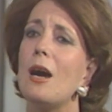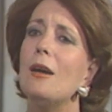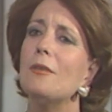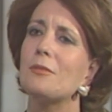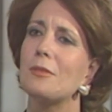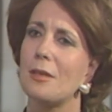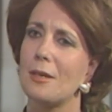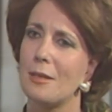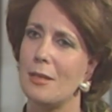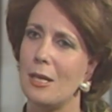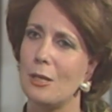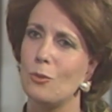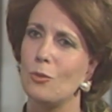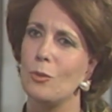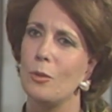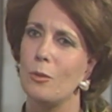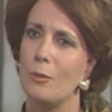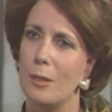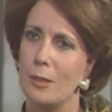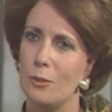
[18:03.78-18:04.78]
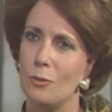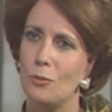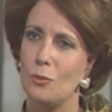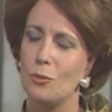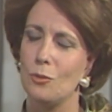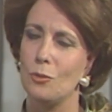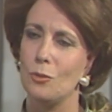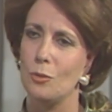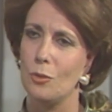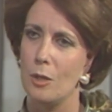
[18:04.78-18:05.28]
after that we went
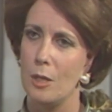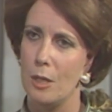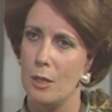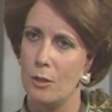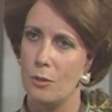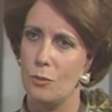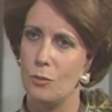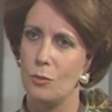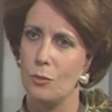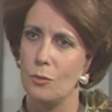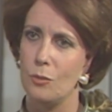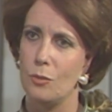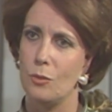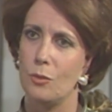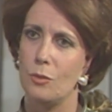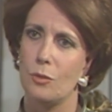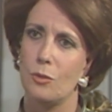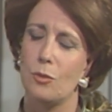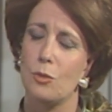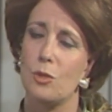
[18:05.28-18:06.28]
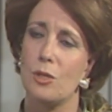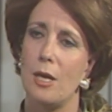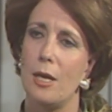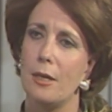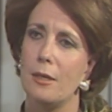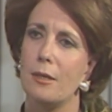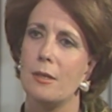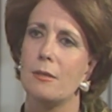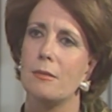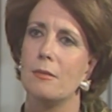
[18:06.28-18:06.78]
to
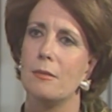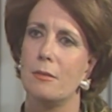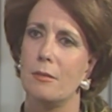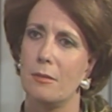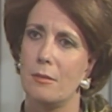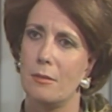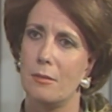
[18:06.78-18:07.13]
sign it